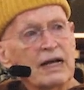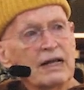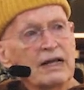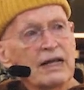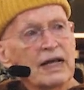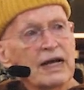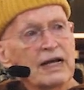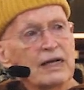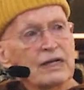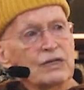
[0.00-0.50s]

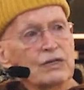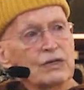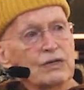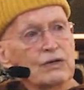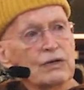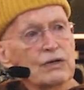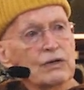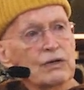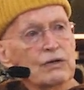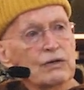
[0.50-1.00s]
That is
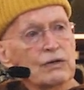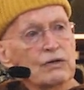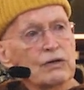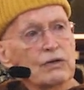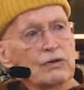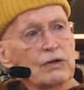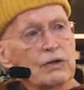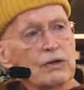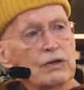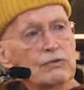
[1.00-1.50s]
your
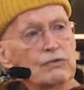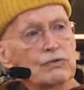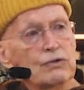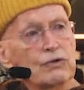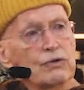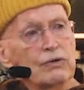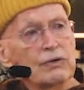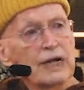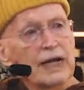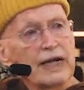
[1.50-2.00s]

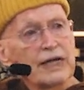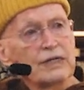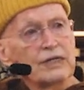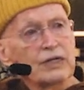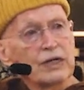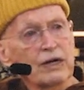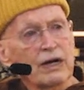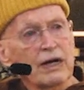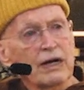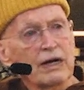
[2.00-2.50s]
true
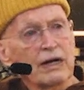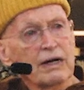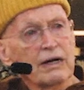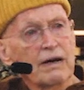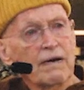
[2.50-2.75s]
nature.